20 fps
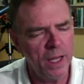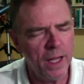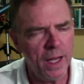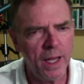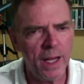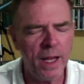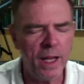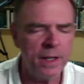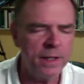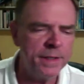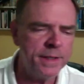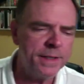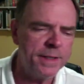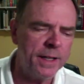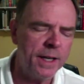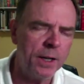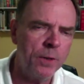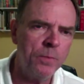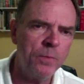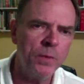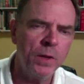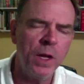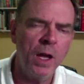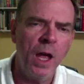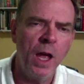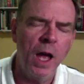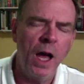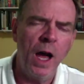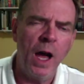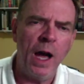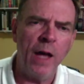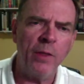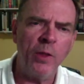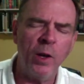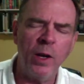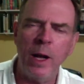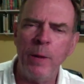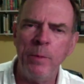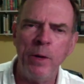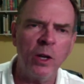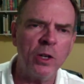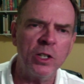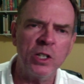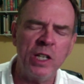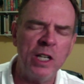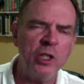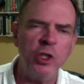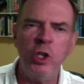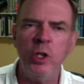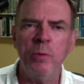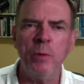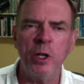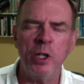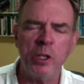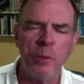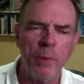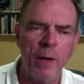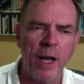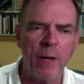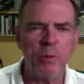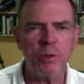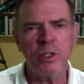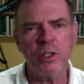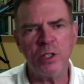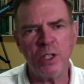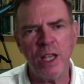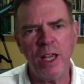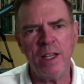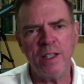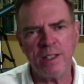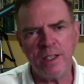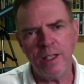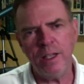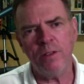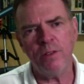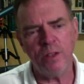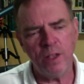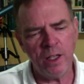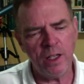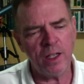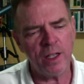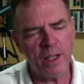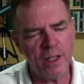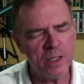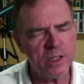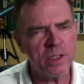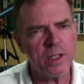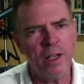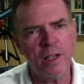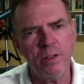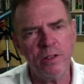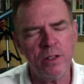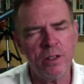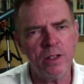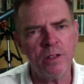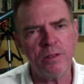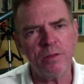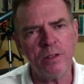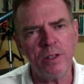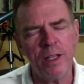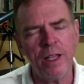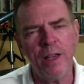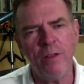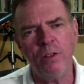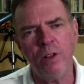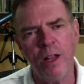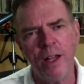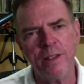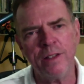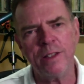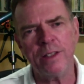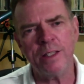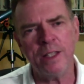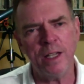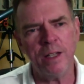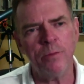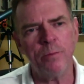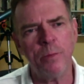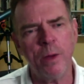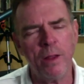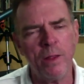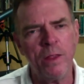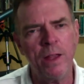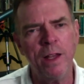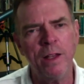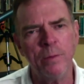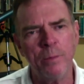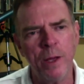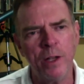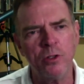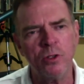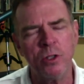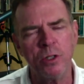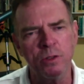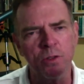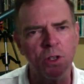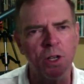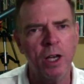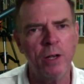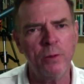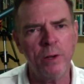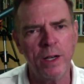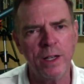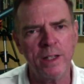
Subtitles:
and I thought, I'm not going to say too much about him because it's Thanksgiving, and I just kind of, I don't really have a lot to say about Joseph Conrad,